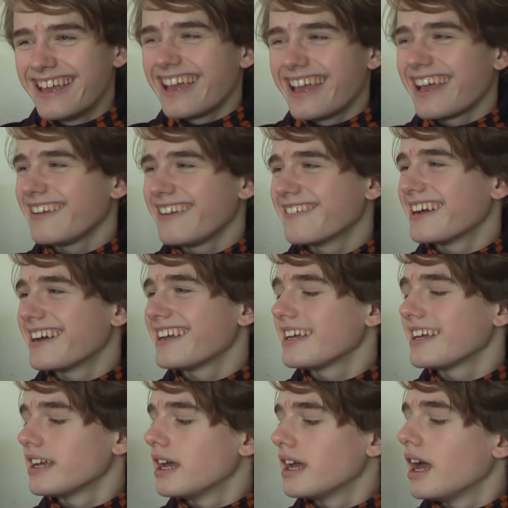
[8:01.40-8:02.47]
Anyway,
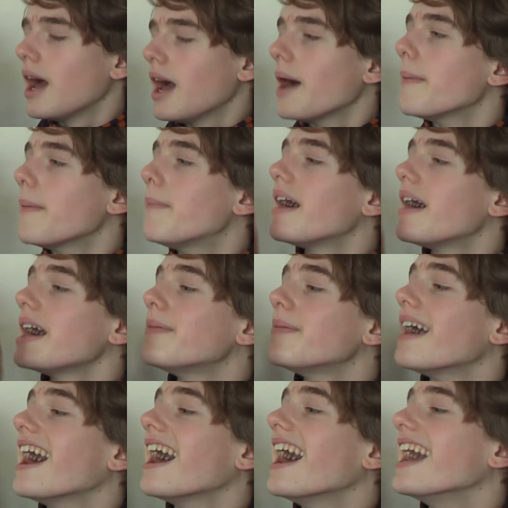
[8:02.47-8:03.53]
uh, bye
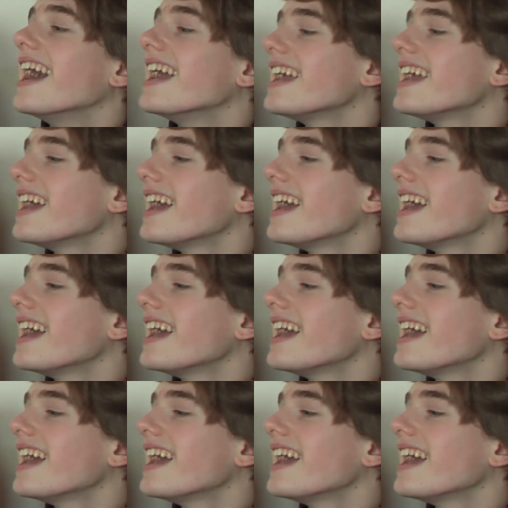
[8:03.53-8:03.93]
bye.